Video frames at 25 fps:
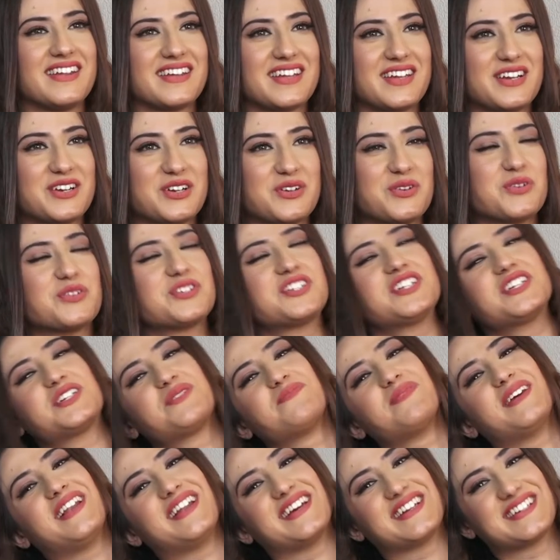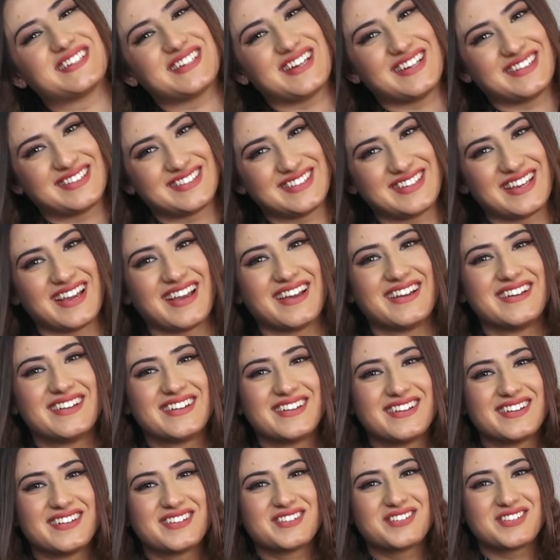you. So this is true,
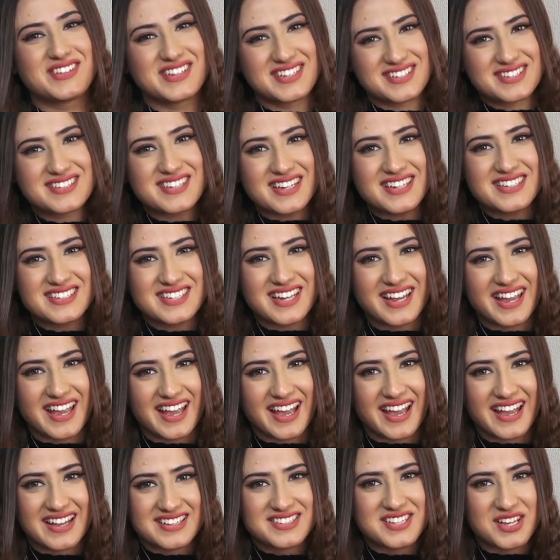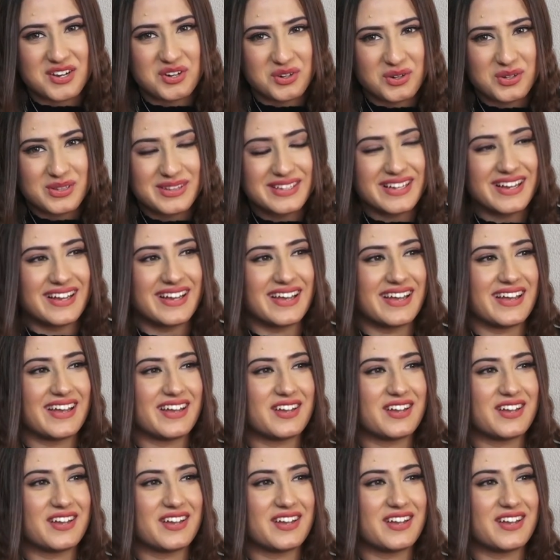this is what happens.